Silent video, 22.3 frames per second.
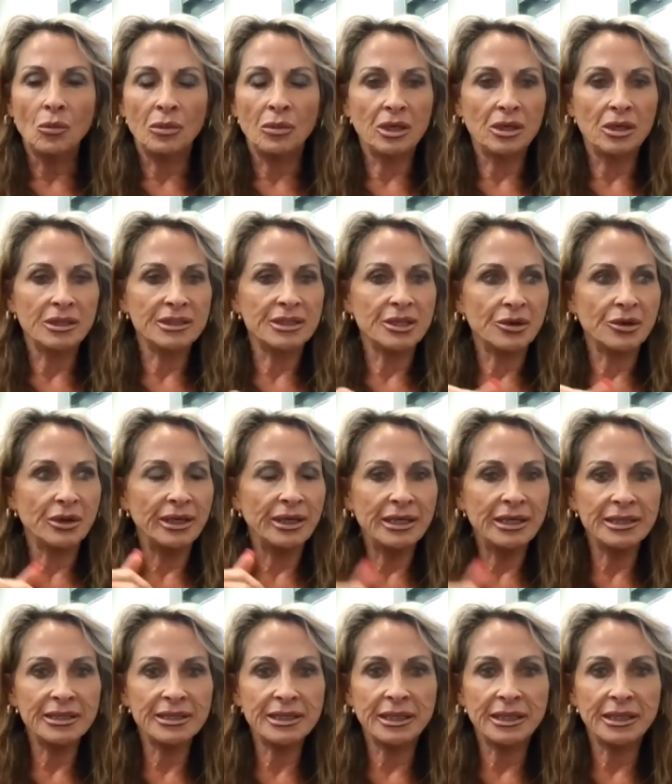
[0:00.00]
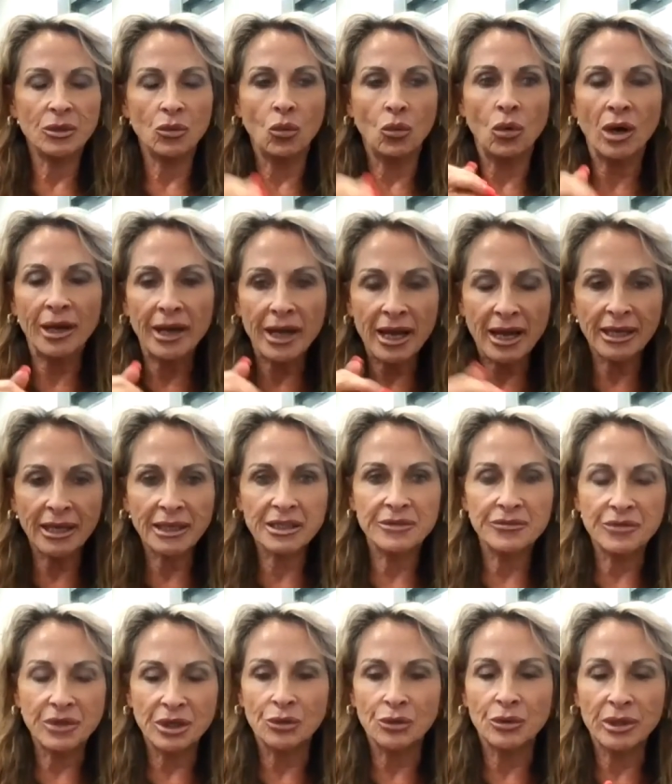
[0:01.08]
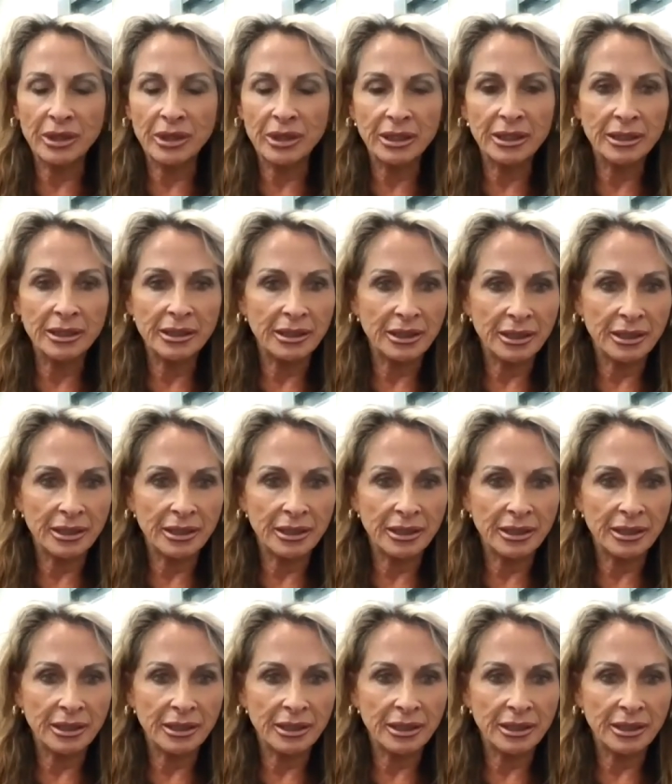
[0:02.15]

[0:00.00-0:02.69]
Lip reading: because there isn't one active ingredient